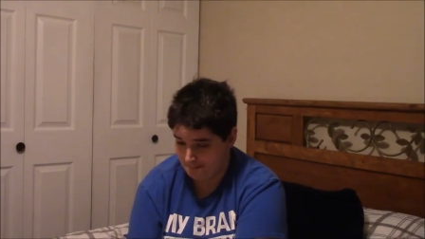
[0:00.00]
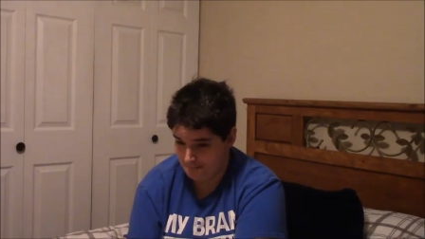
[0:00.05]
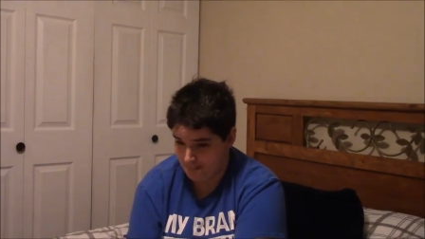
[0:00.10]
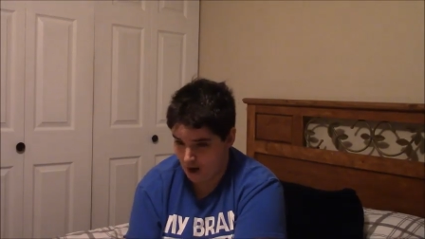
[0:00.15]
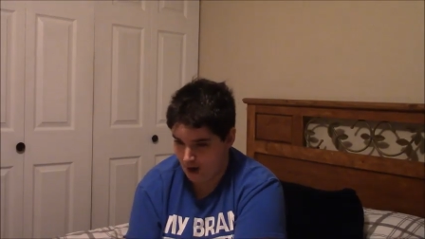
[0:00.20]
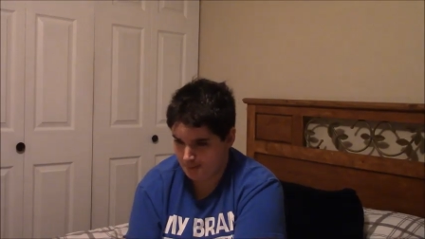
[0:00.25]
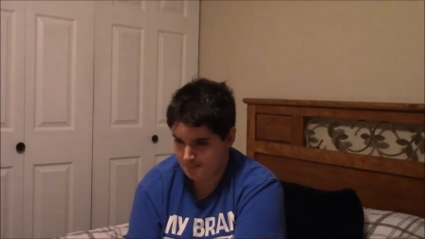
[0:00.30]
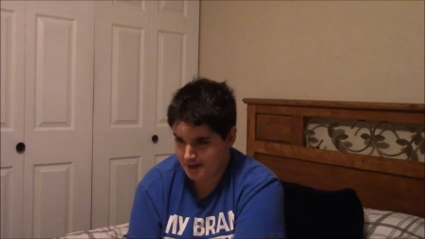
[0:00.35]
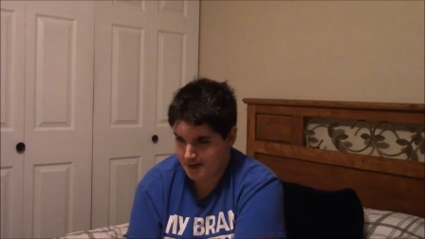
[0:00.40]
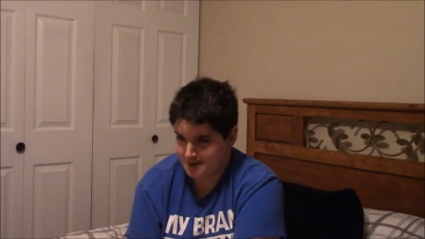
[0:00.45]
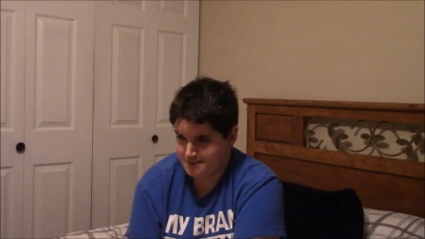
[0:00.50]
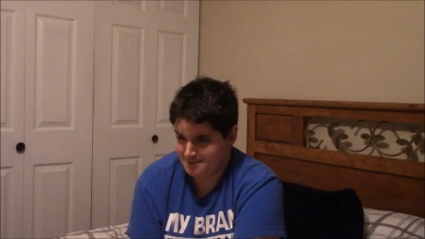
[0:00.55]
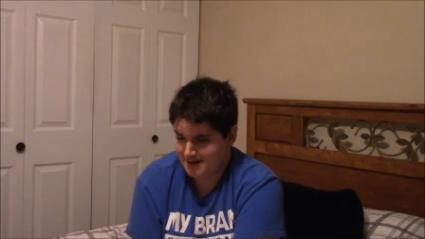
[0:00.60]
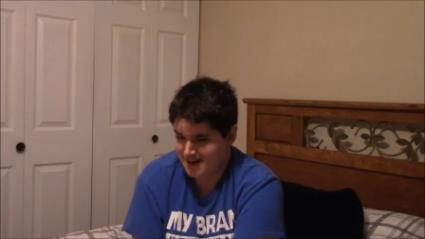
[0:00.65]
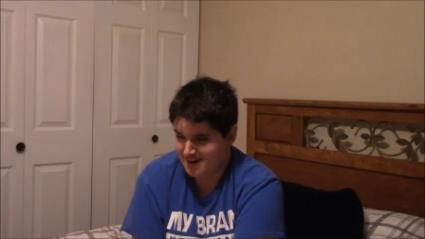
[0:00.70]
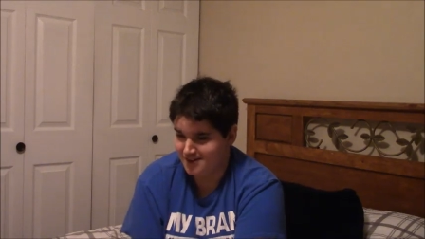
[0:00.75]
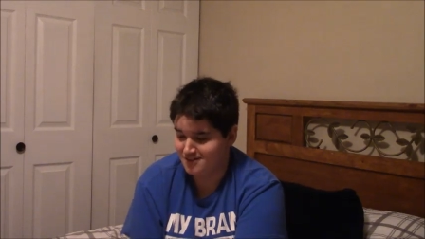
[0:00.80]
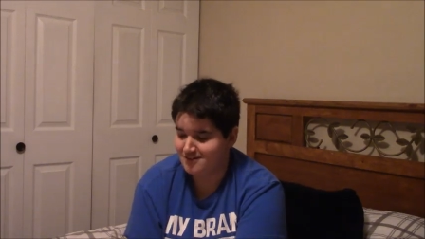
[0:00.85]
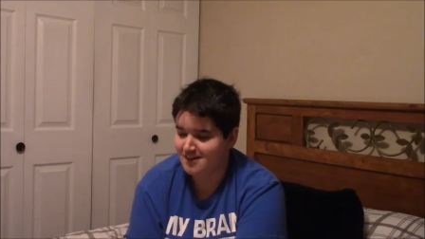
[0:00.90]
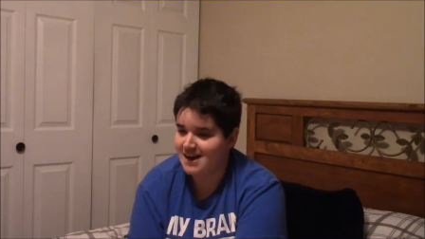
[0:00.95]
I made
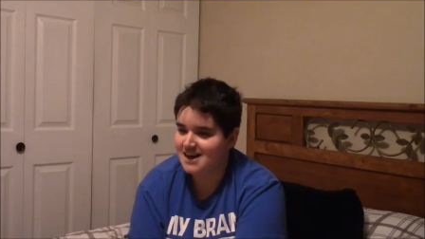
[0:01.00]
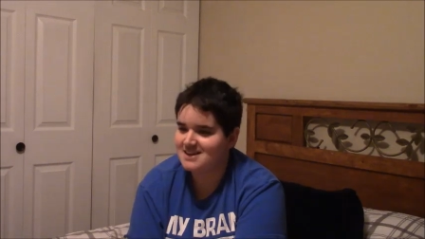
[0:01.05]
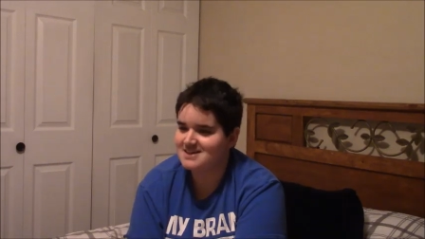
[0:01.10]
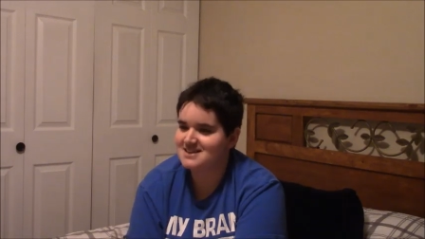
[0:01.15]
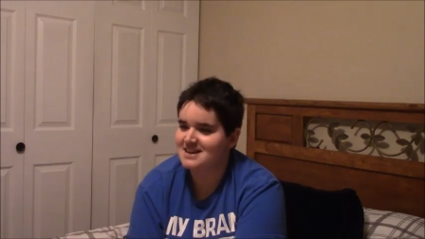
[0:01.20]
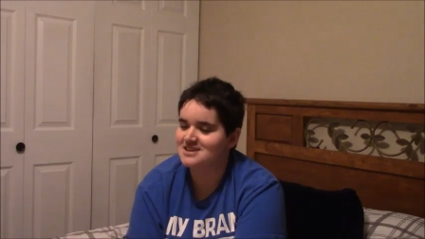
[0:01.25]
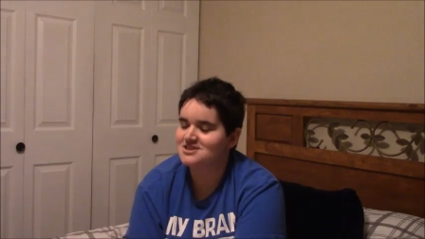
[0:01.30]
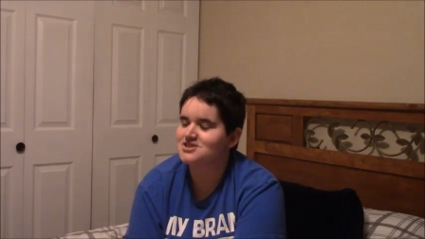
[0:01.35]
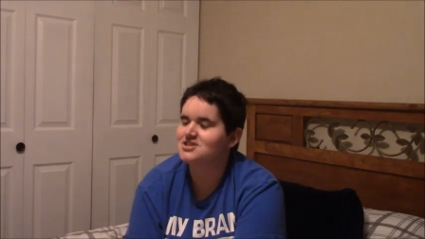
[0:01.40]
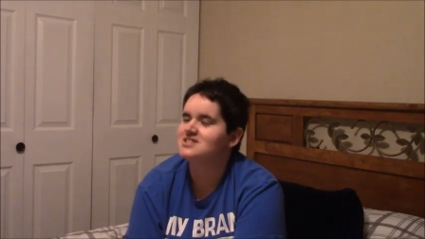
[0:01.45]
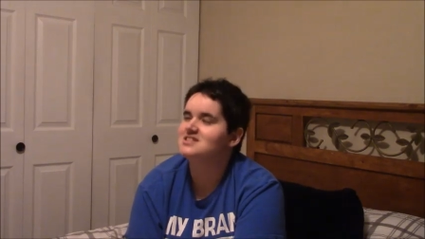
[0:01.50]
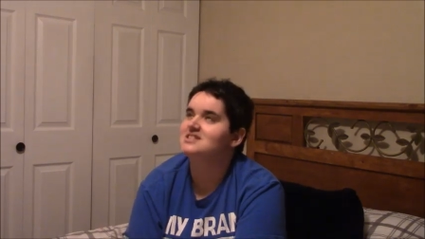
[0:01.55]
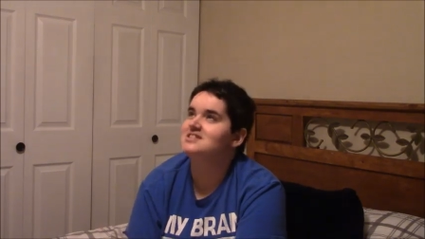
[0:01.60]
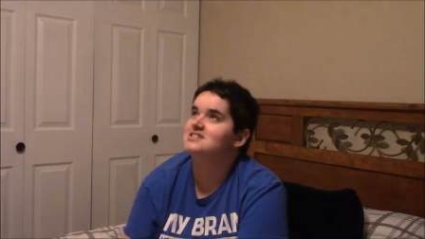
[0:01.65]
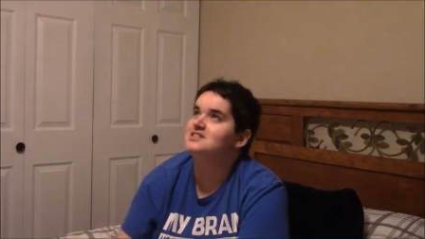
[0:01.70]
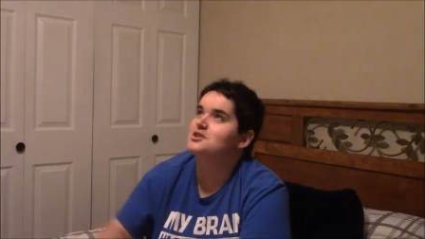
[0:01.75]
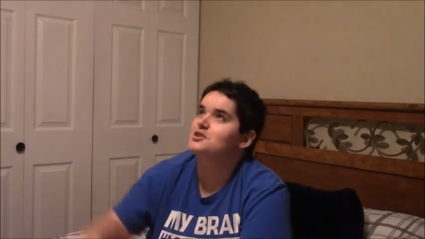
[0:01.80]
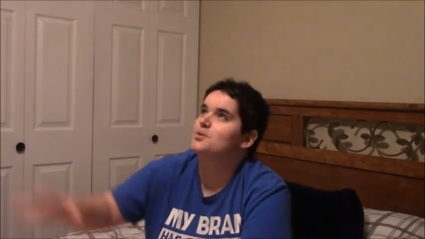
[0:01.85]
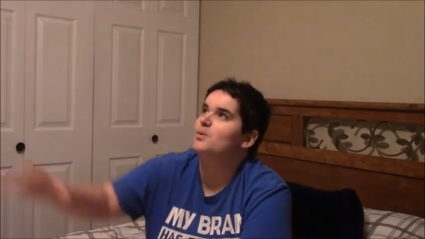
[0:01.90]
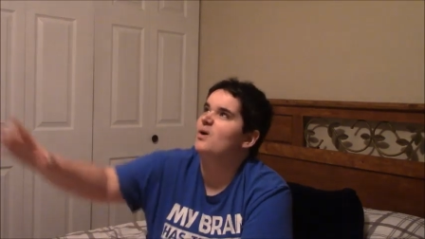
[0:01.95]
my grand entrance
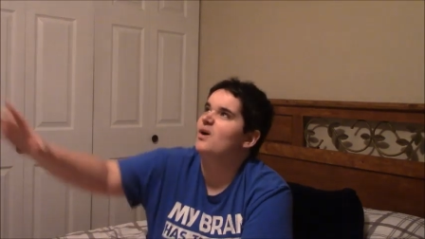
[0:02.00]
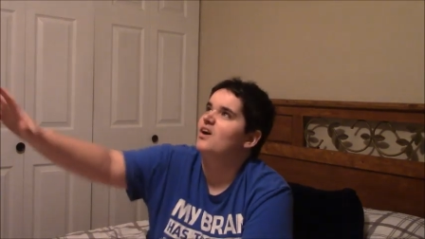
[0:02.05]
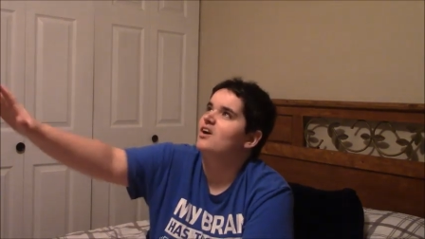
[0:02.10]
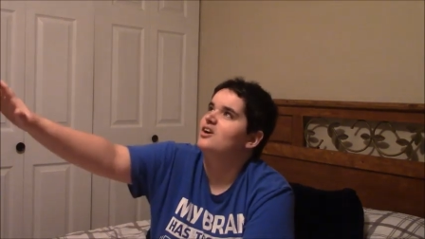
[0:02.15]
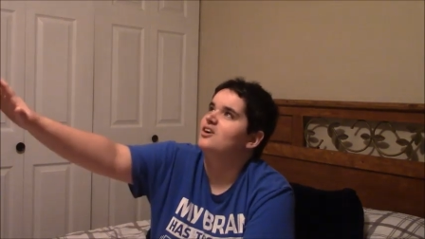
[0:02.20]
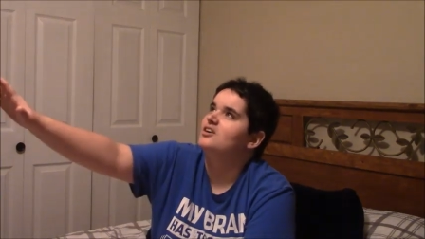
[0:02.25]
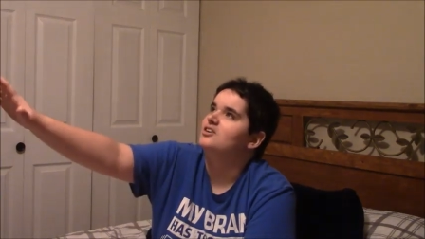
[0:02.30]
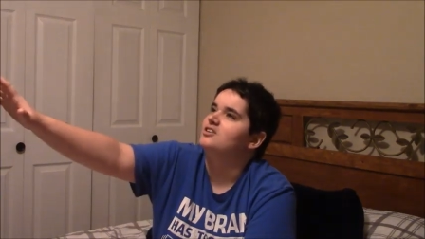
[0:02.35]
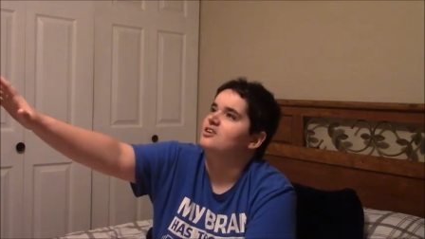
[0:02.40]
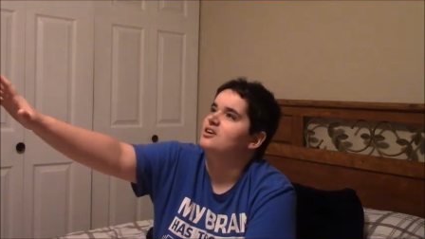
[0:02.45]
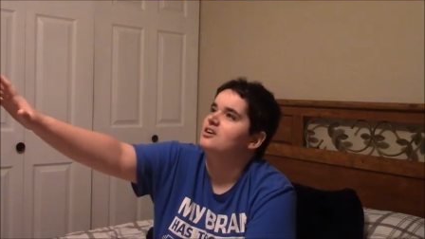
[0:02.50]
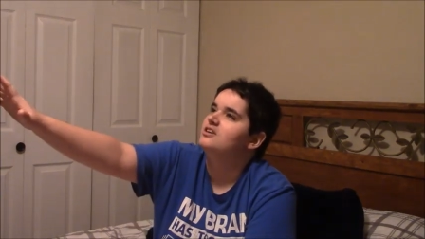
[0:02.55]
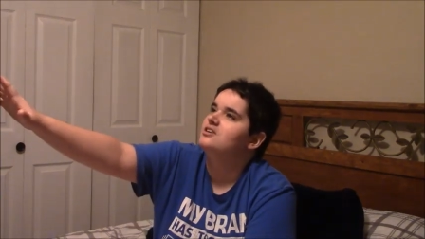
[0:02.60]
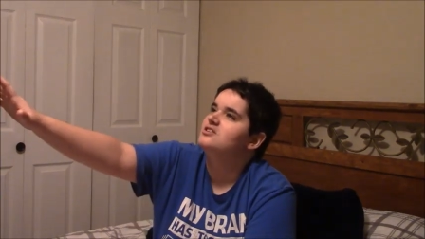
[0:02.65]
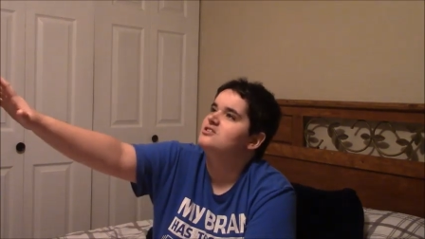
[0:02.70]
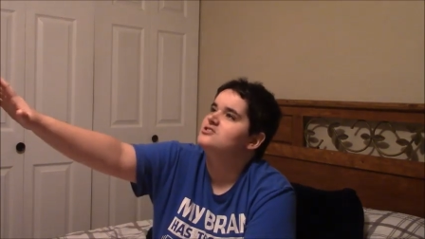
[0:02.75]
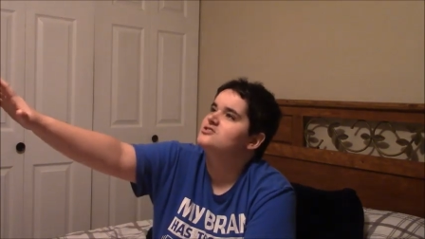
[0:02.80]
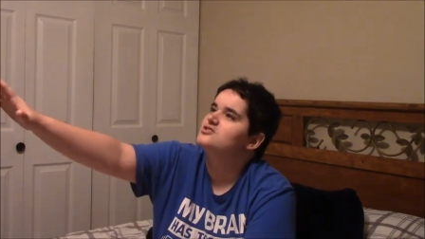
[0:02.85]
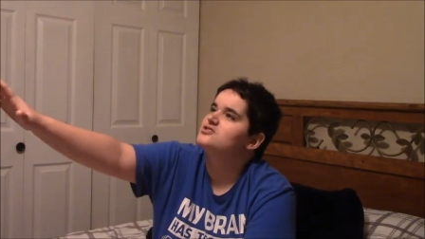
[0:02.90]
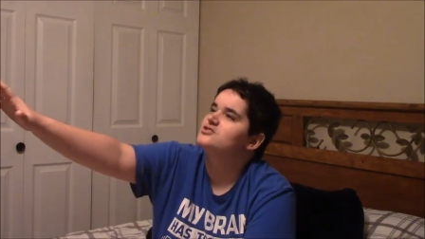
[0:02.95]
into the world,
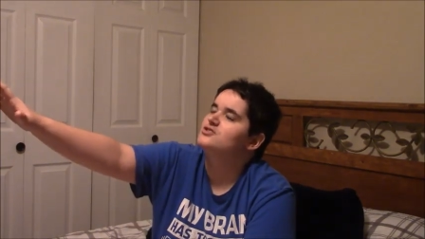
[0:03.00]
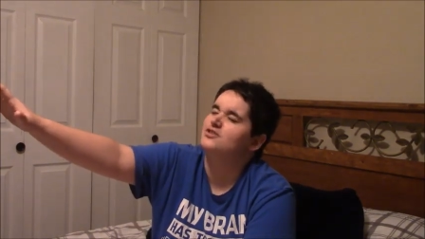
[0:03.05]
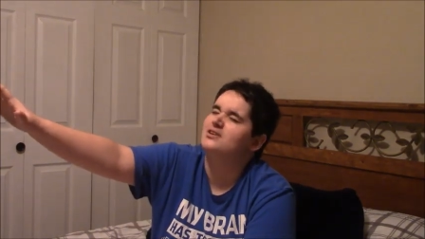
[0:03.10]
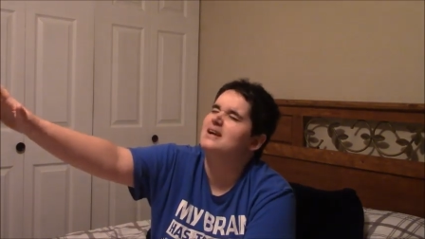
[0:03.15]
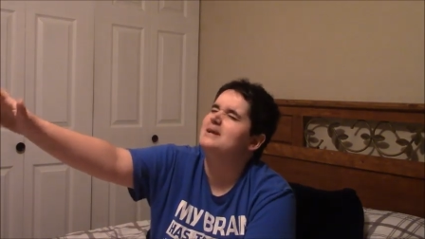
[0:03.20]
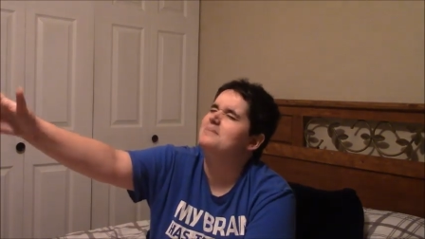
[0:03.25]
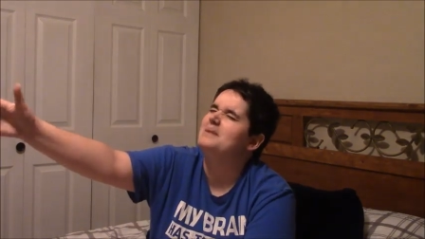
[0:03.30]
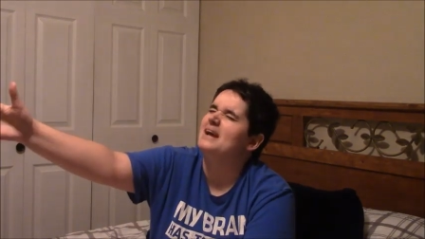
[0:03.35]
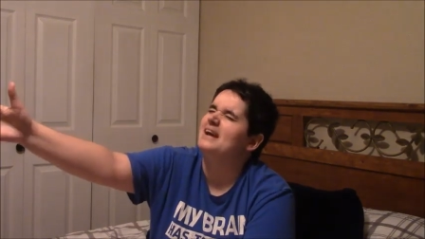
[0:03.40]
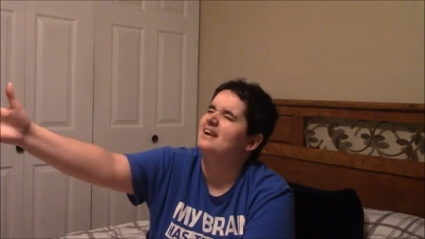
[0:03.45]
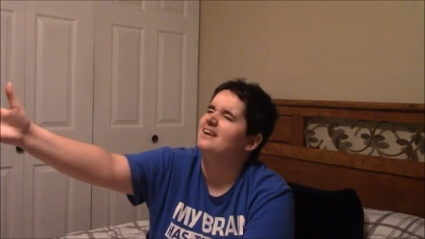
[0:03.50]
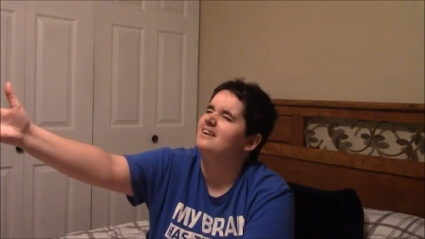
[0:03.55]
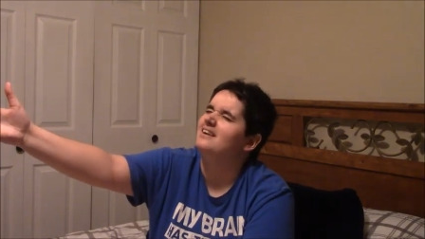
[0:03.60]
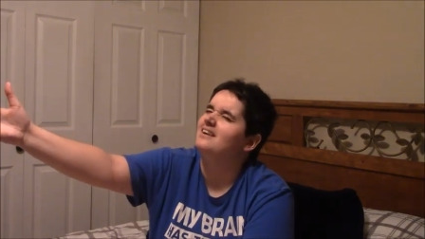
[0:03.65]
screaming